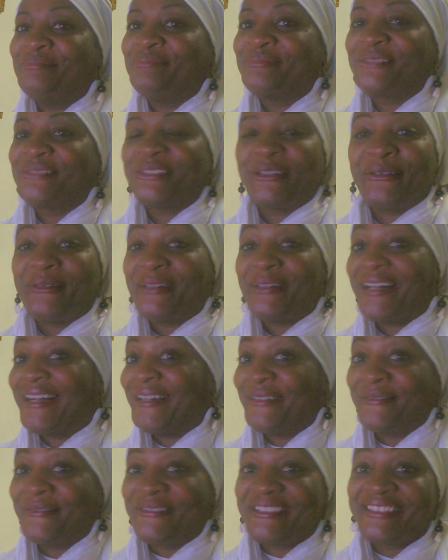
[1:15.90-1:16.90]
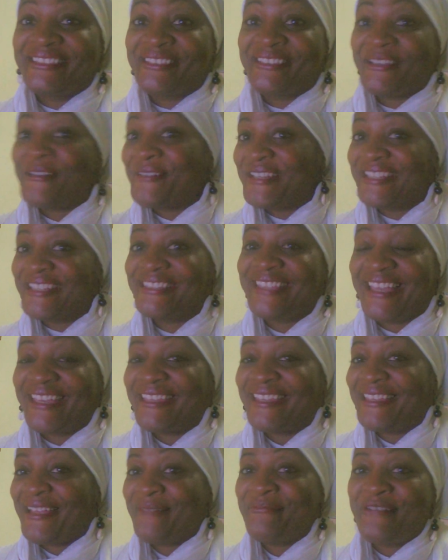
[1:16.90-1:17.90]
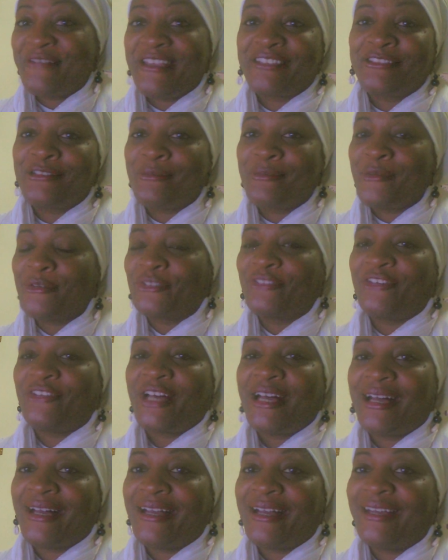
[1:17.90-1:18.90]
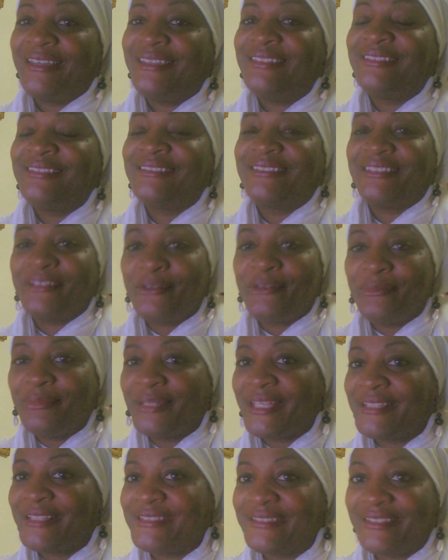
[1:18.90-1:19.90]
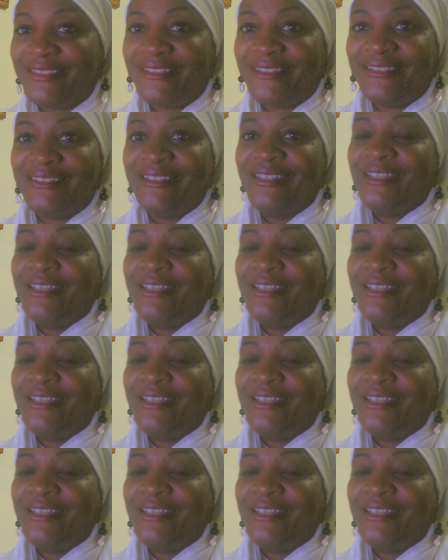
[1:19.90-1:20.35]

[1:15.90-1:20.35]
So I'm so excited. I'm praising the Most High. He's still blessing.